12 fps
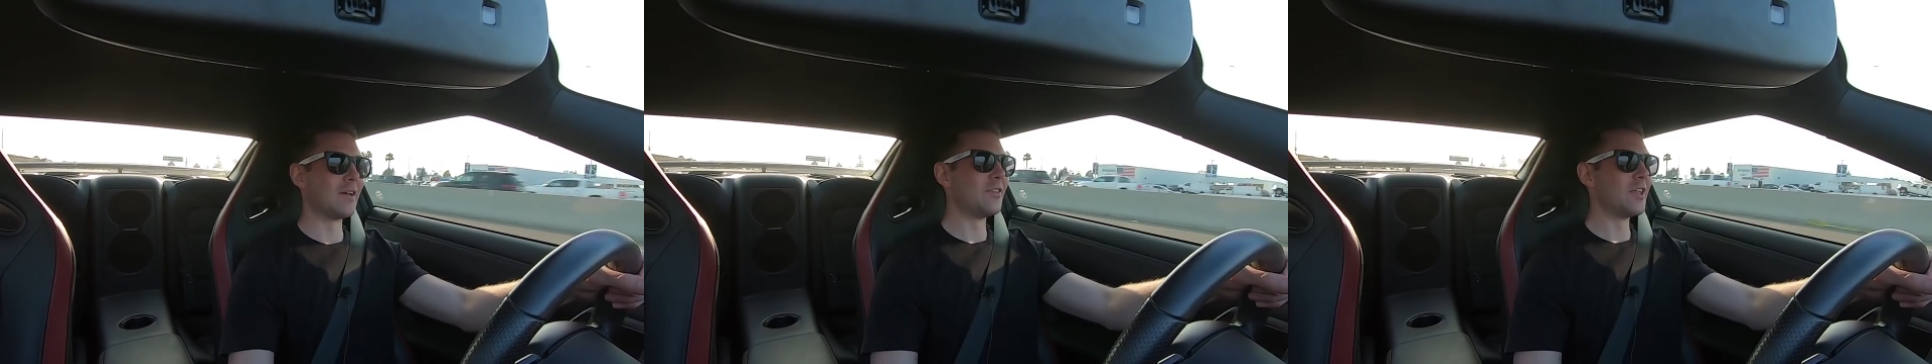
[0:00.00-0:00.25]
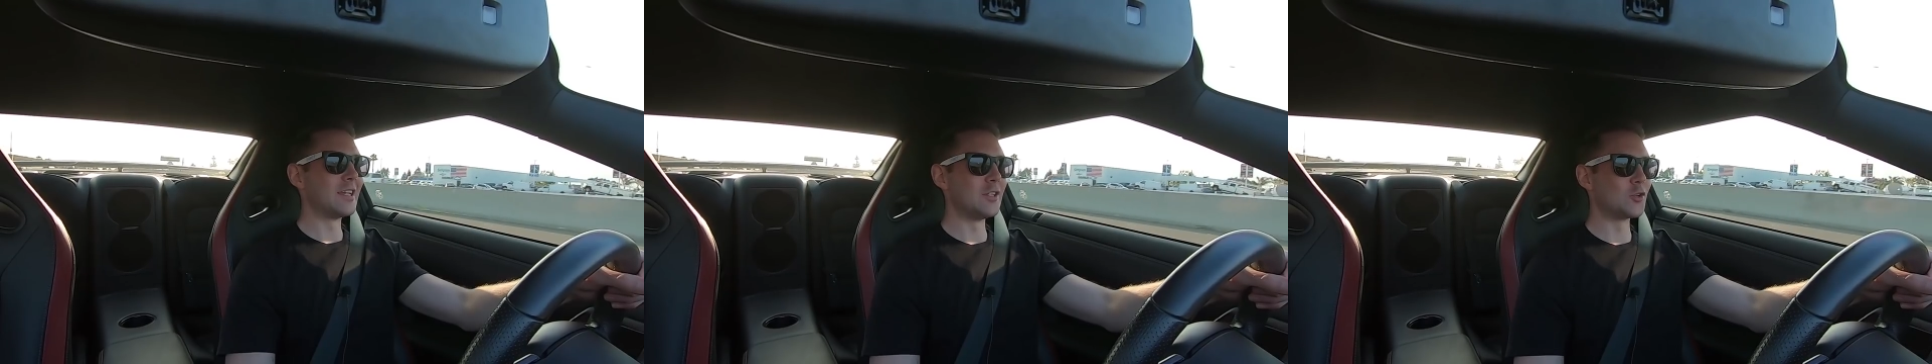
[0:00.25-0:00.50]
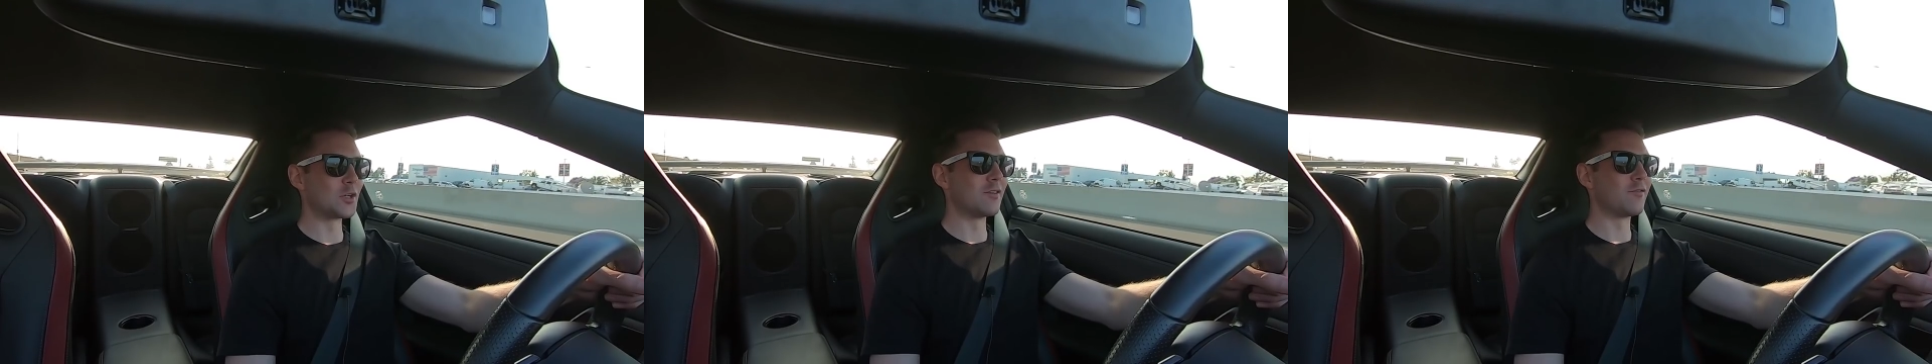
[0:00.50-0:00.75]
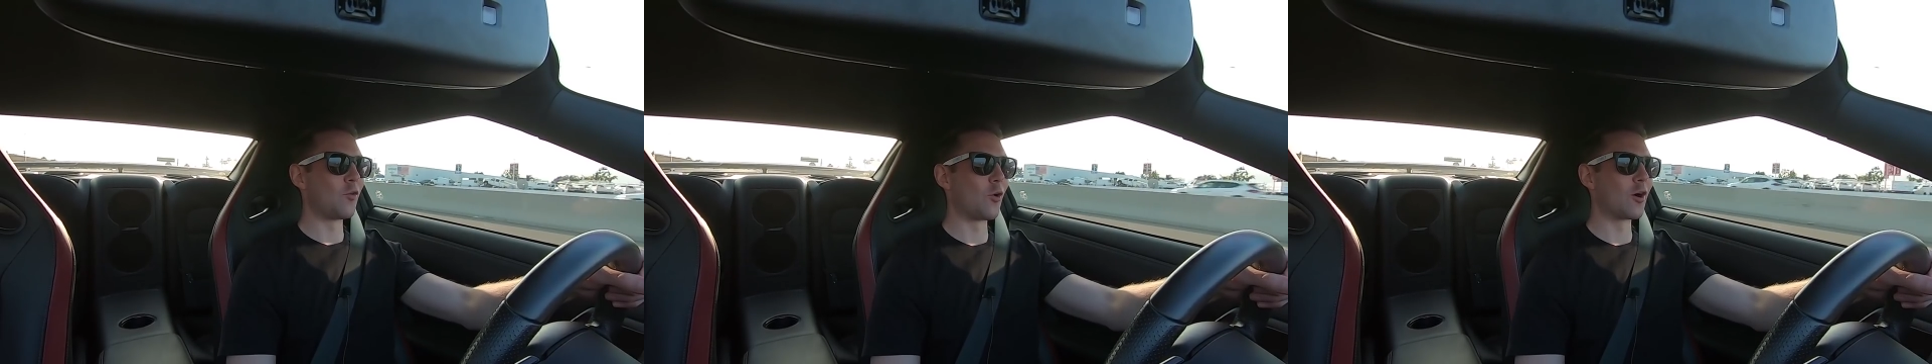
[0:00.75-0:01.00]
and then you can
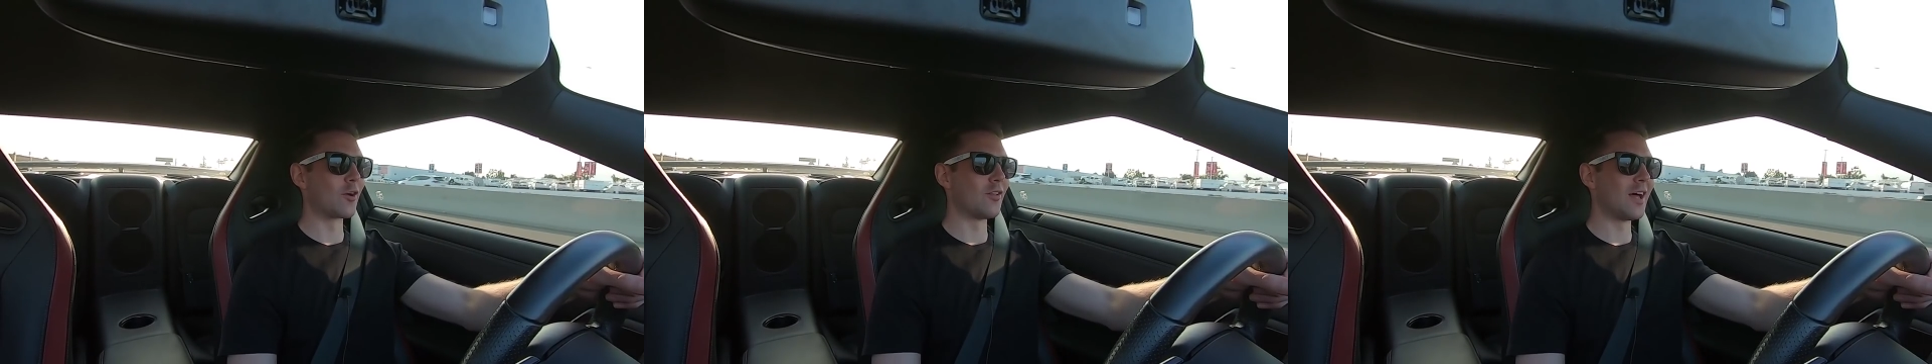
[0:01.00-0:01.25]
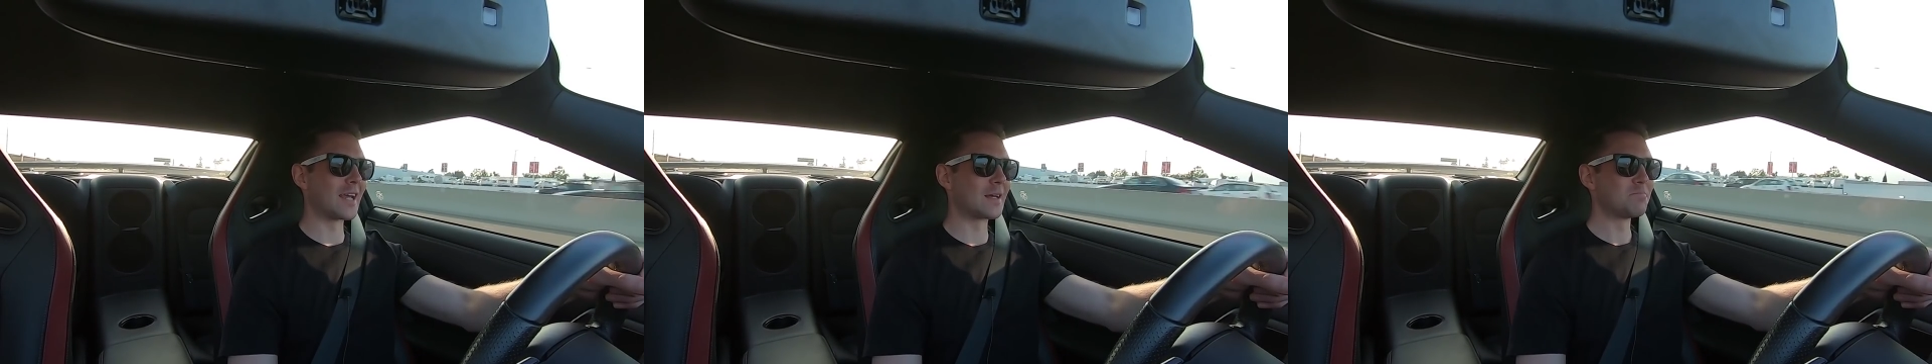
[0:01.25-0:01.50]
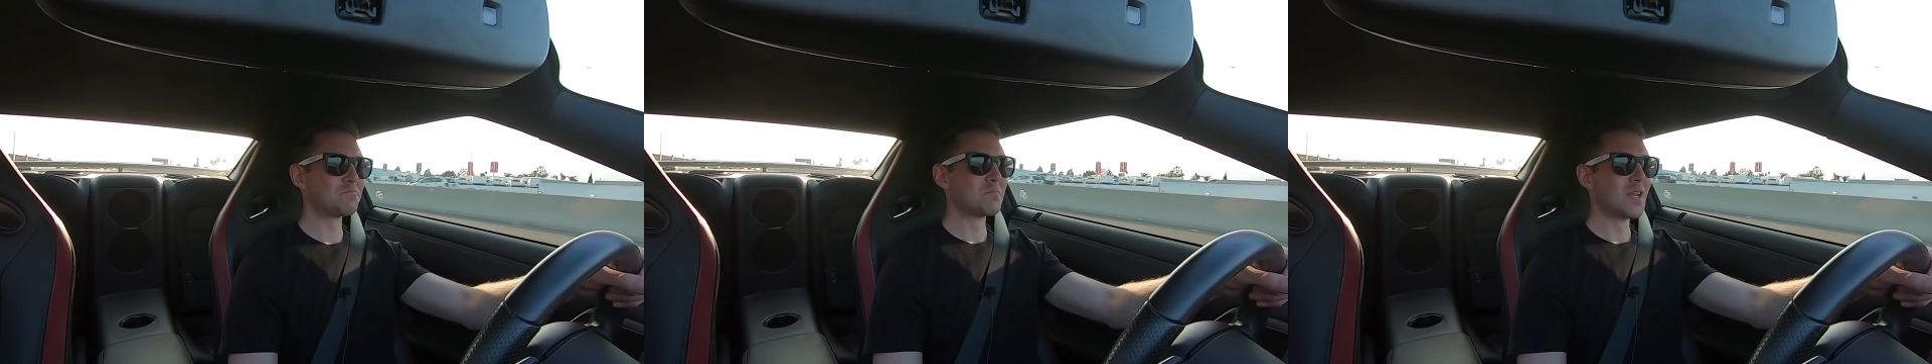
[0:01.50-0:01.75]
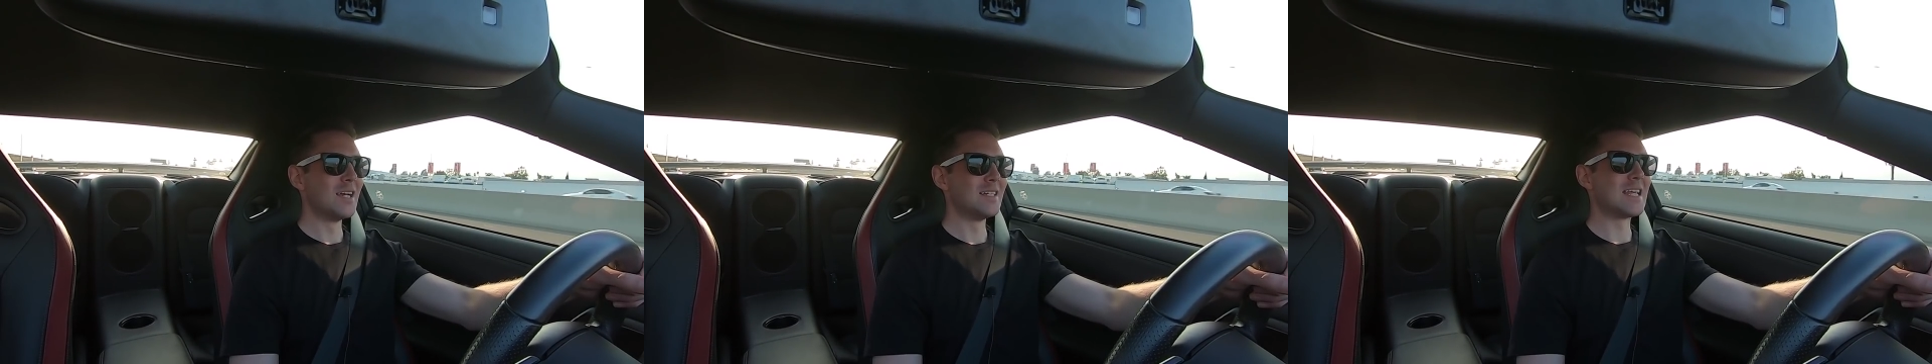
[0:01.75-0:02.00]
afford like
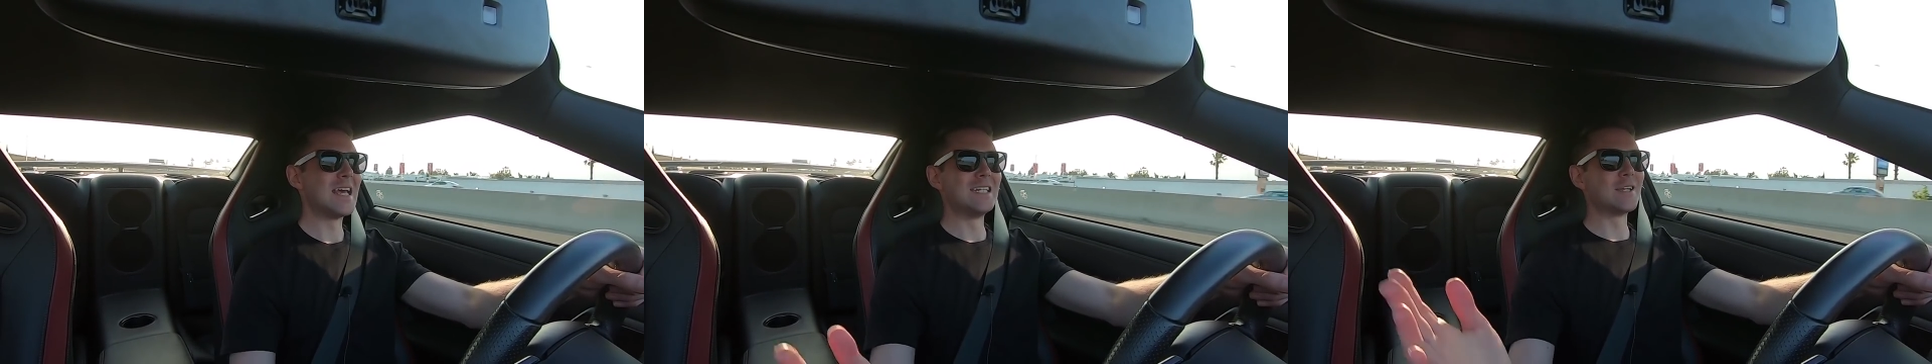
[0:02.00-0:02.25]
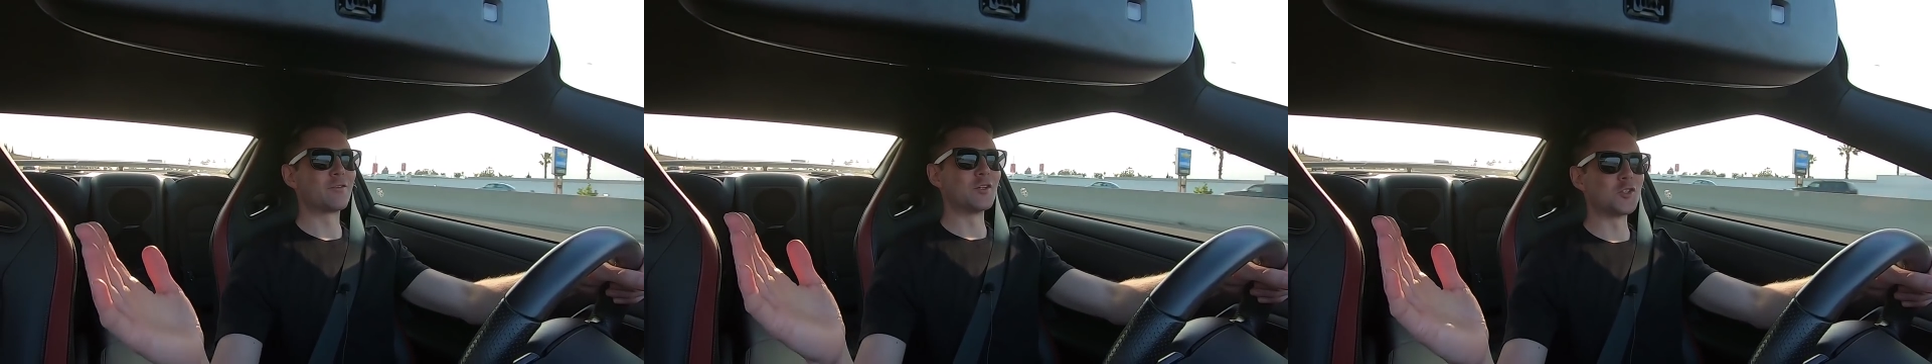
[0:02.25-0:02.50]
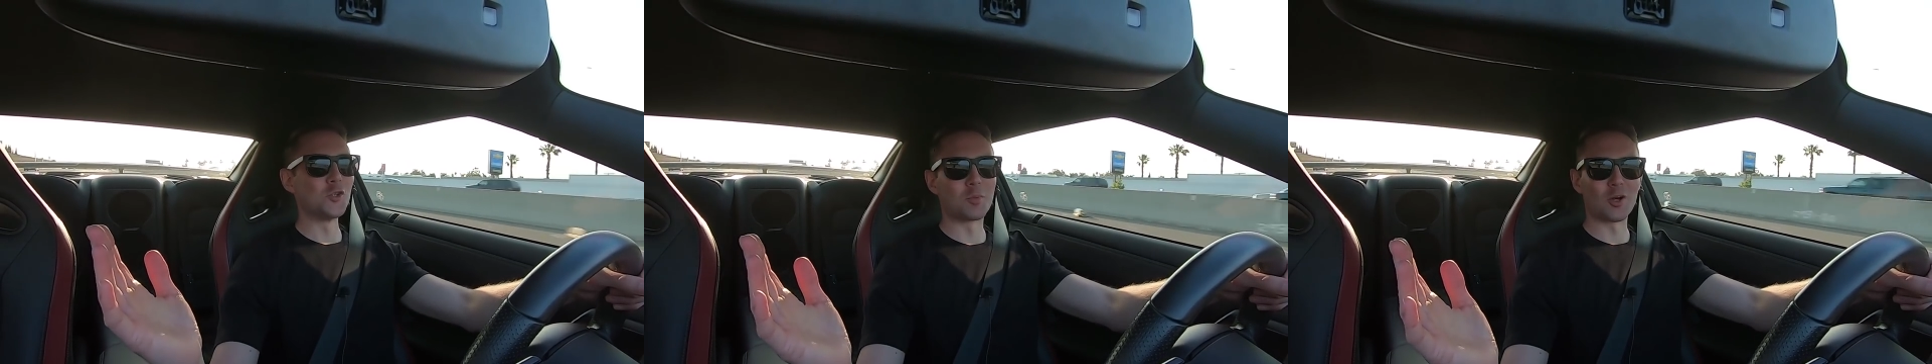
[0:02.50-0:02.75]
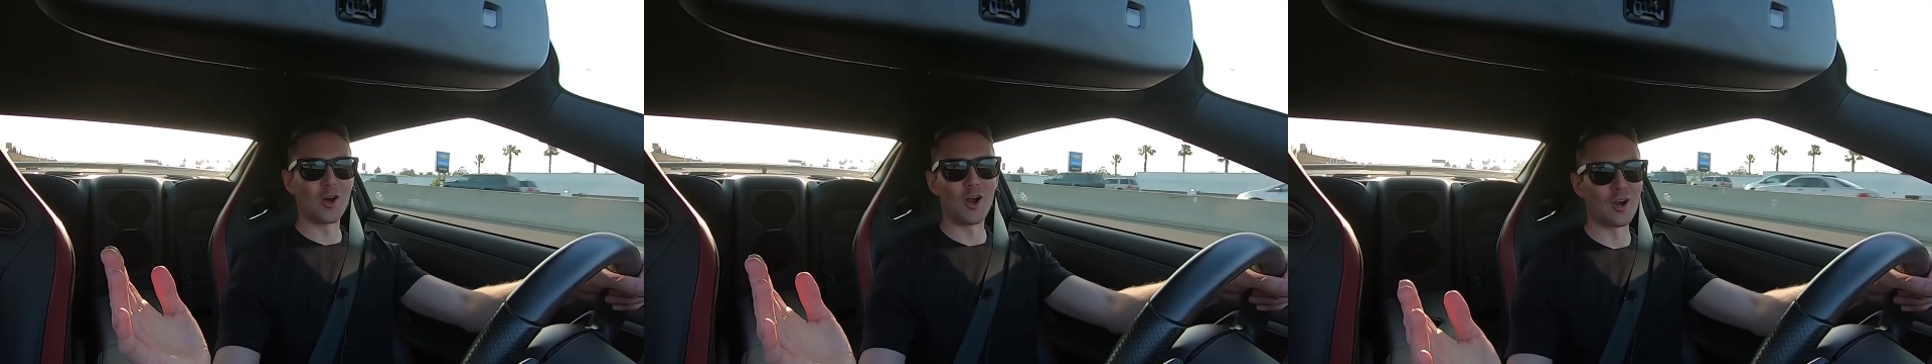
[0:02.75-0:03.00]
10 different
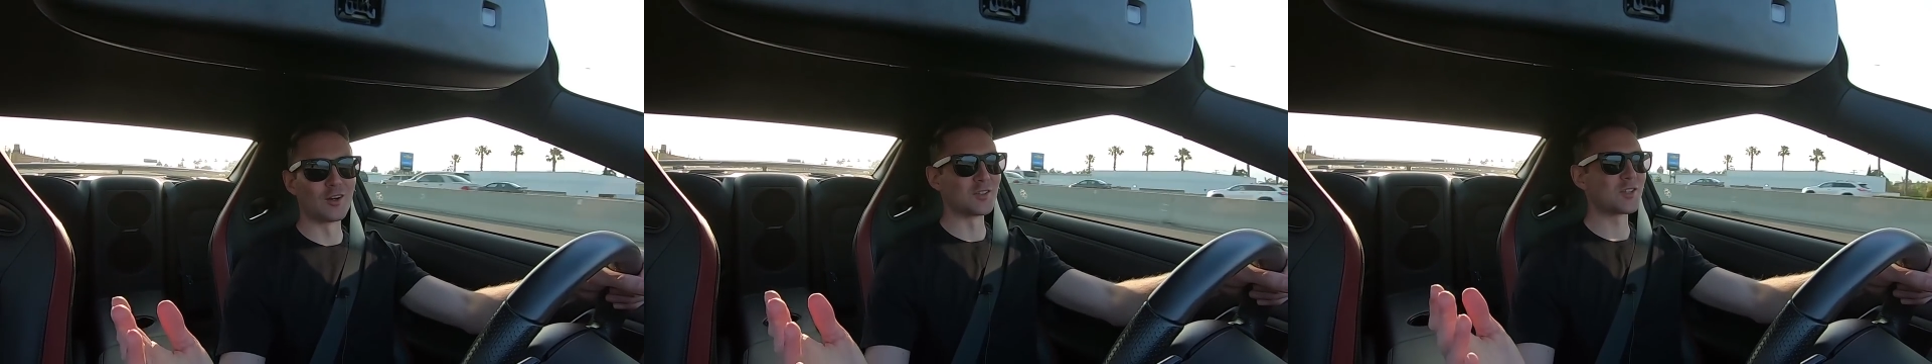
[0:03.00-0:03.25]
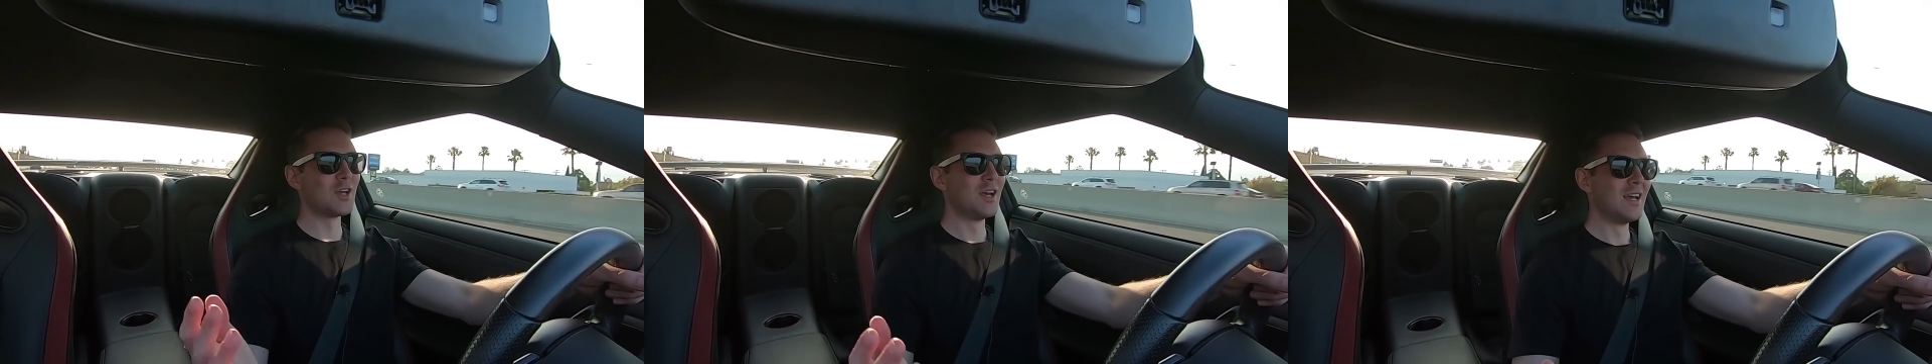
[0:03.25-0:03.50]
supercars.